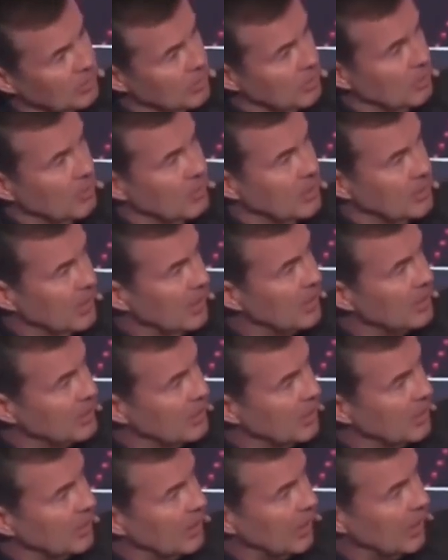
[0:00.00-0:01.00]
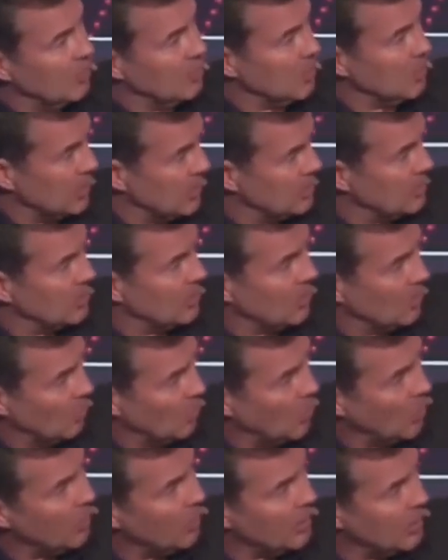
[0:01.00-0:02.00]
automation, everybody's
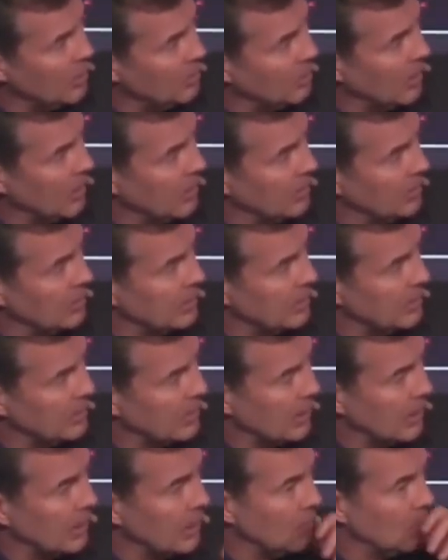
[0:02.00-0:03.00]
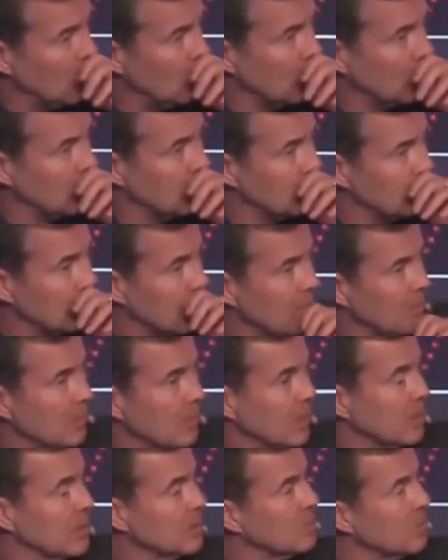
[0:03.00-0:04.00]
worried about what does that
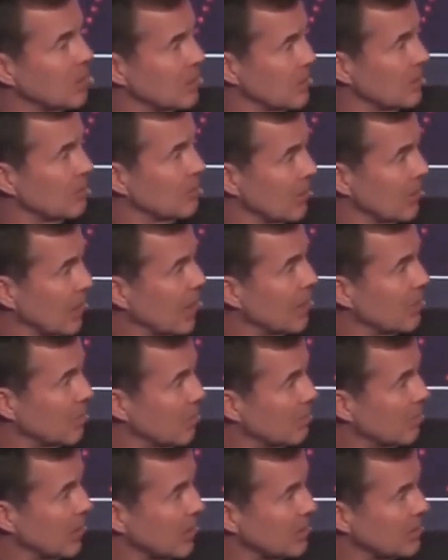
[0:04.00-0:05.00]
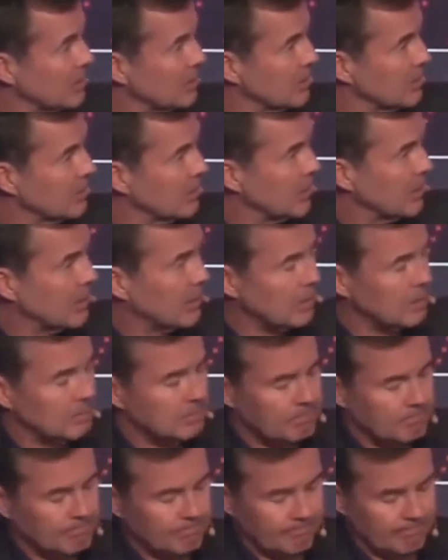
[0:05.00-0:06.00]
mean, especially for labor-based,
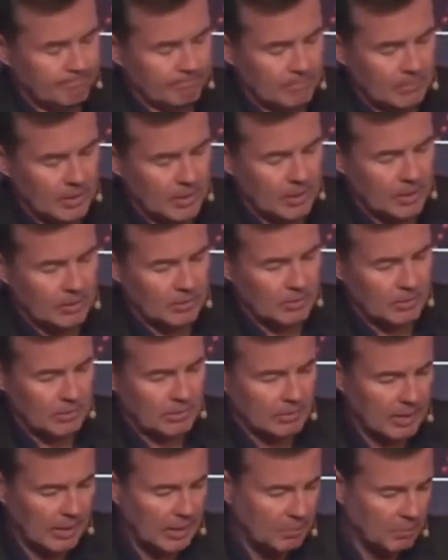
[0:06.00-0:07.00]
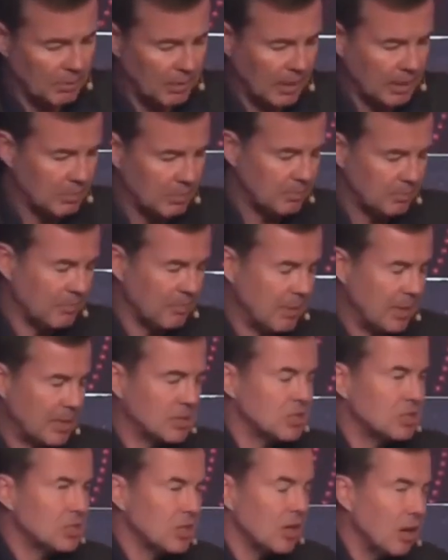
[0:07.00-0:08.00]

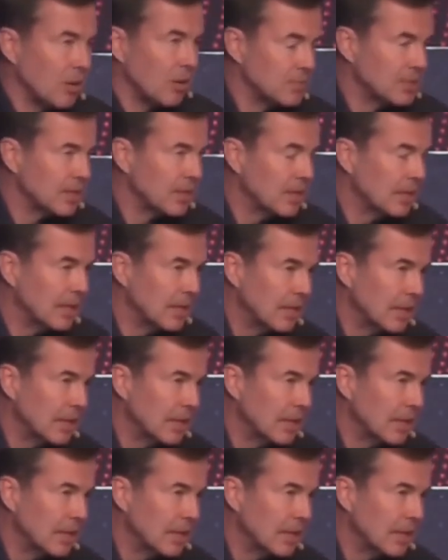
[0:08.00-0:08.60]
labor-based jobs.